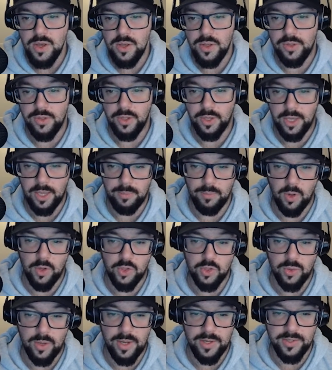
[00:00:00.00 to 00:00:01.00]
The game
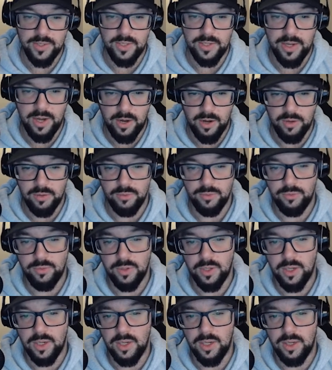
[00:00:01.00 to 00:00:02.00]
also has a narrative
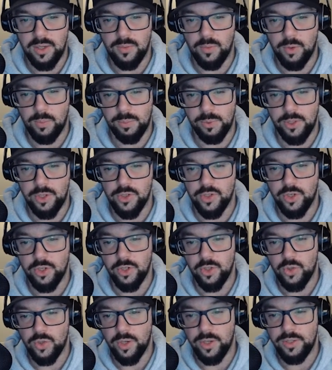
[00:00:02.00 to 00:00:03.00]
where players are going to
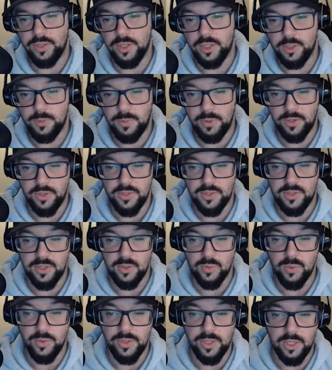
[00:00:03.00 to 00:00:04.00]
enjoy the experience,
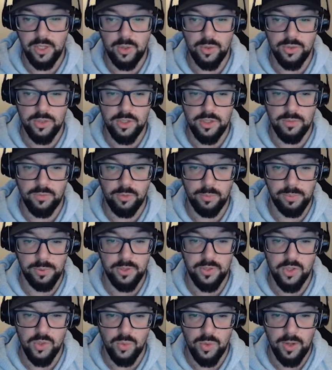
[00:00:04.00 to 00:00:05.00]
as well the ecosystem for
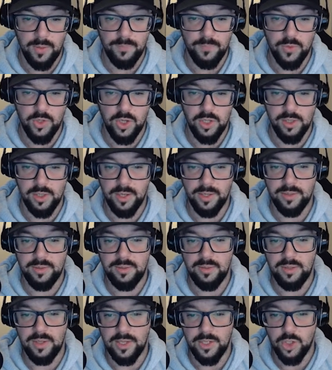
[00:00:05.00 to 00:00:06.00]
players as well, to
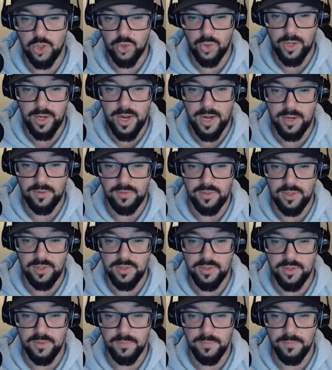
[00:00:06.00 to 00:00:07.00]
collect and trade
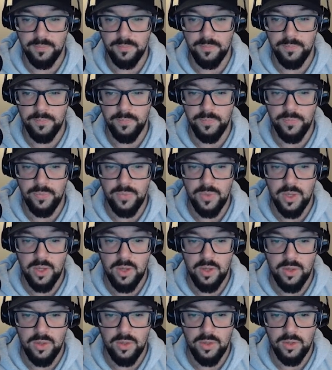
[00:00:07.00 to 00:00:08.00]
NFTs.
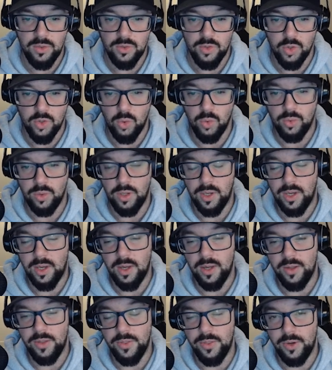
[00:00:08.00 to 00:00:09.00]

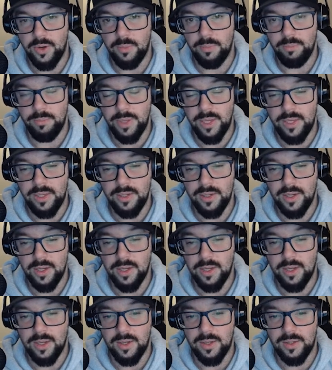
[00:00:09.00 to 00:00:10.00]
So their main
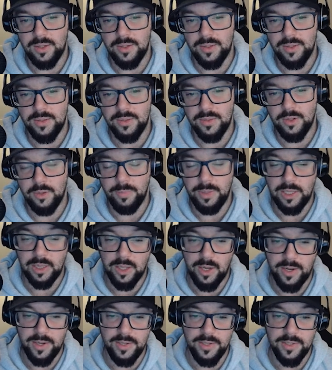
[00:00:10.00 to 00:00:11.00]

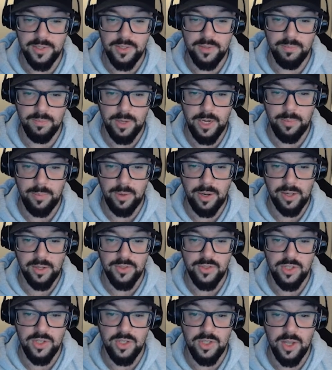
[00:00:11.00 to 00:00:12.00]
line is, My Neighbor
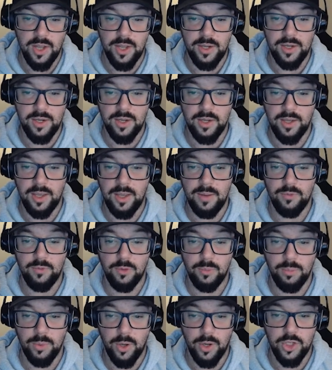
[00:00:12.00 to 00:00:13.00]
Alice is not a game
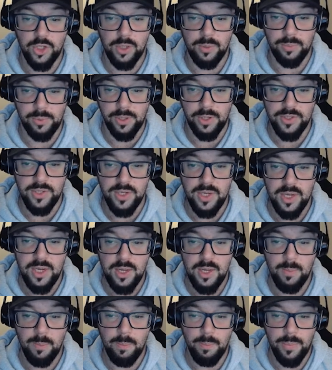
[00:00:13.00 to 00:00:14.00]
for blockchain players,
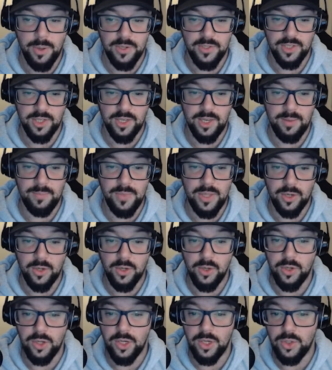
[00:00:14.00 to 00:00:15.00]
but it's a game that
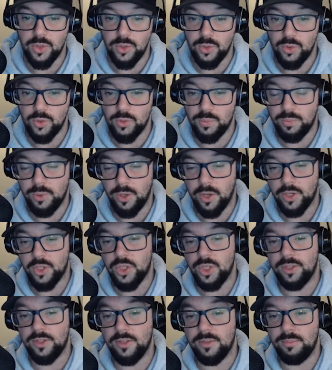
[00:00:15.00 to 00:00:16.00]
could introduce
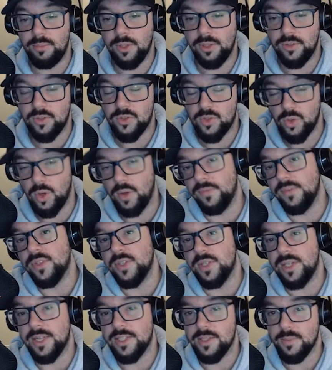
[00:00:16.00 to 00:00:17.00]
blockchain to millions. So
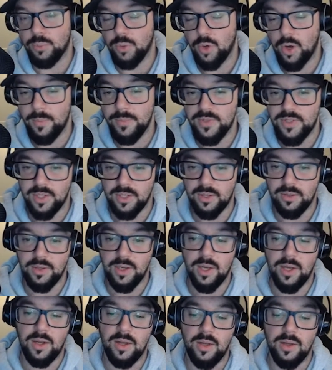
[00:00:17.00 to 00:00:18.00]
obviously that's a promising
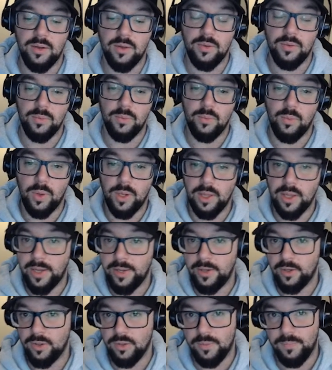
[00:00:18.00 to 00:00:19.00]
one-liner